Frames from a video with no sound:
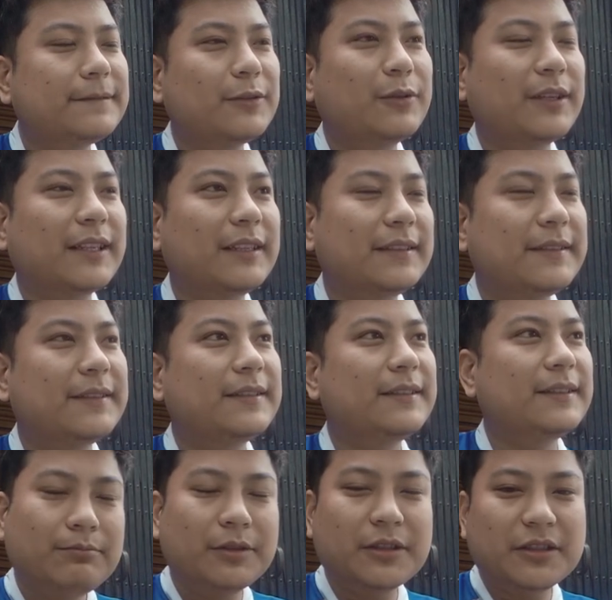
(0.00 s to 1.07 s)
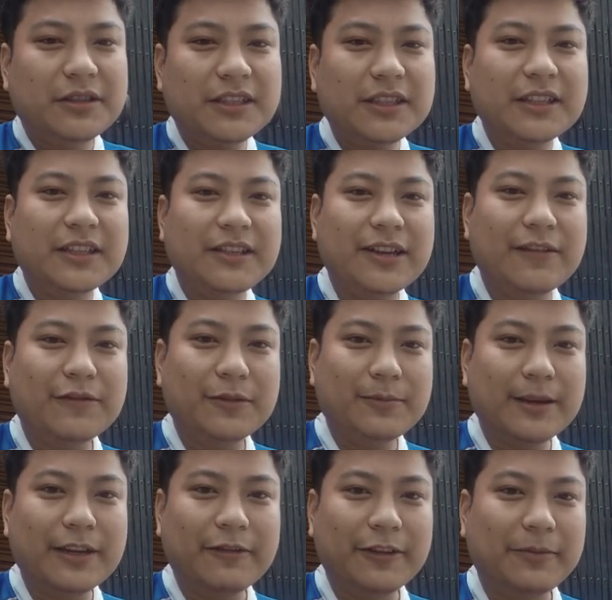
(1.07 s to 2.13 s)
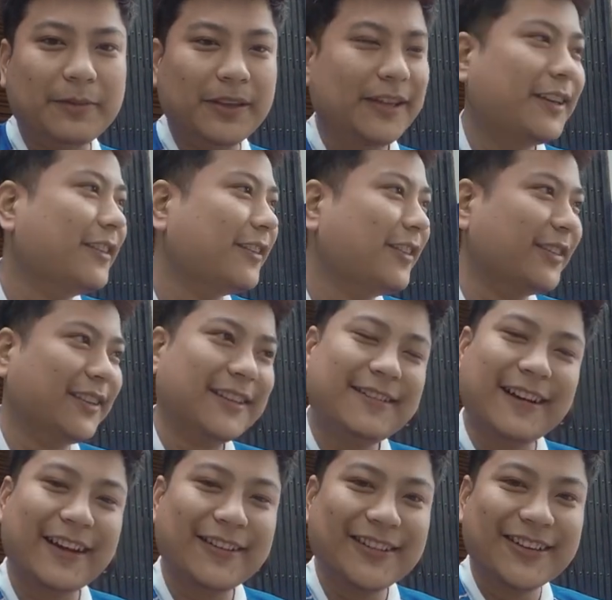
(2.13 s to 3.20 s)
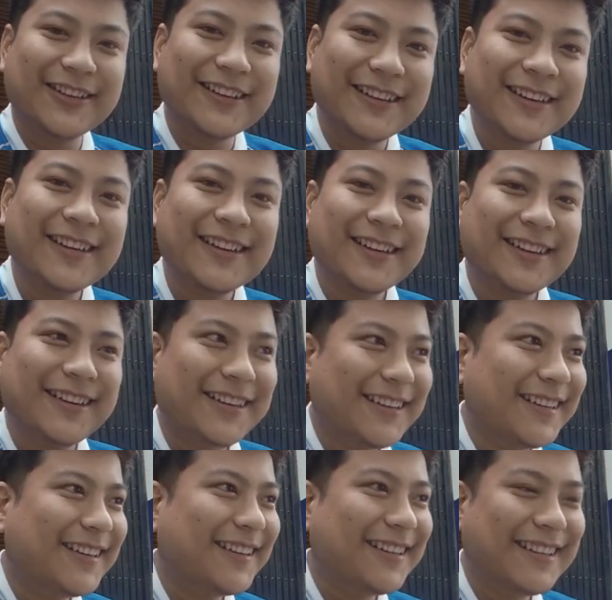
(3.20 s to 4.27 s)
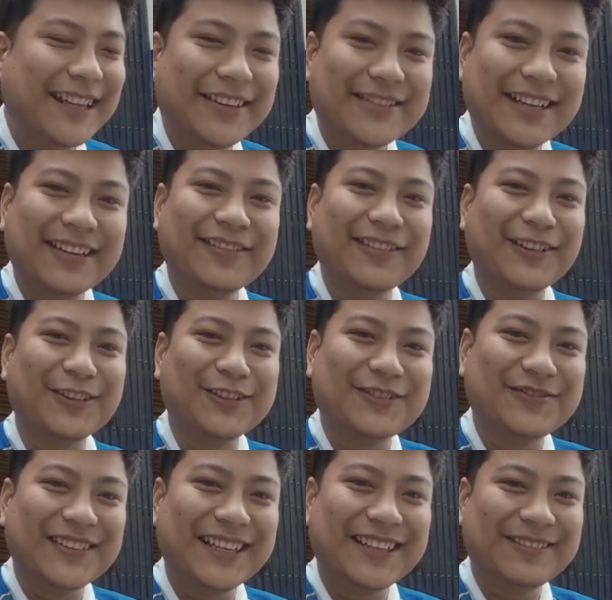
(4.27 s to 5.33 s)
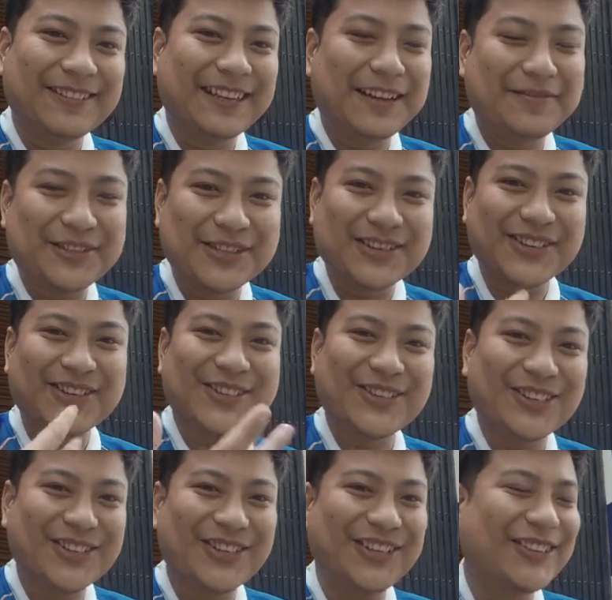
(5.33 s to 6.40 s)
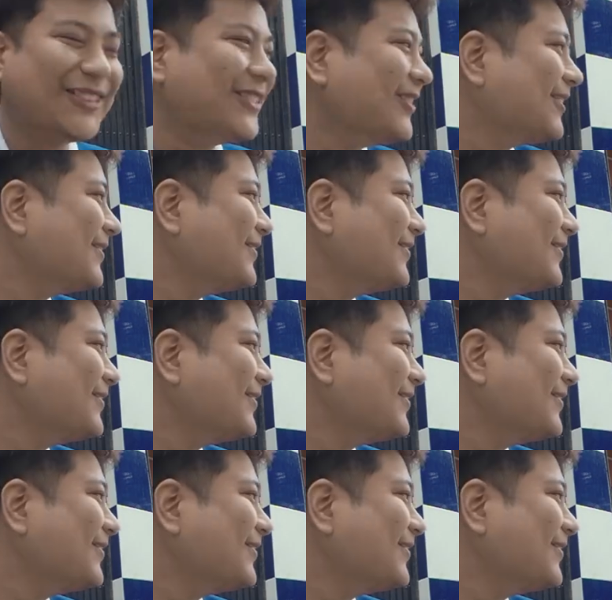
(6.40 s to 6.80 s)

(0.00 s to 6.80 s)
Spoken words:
what else. But until then, you have to bear with me on this regular lifestyle vlog of mine where I'm just gonna talk to you.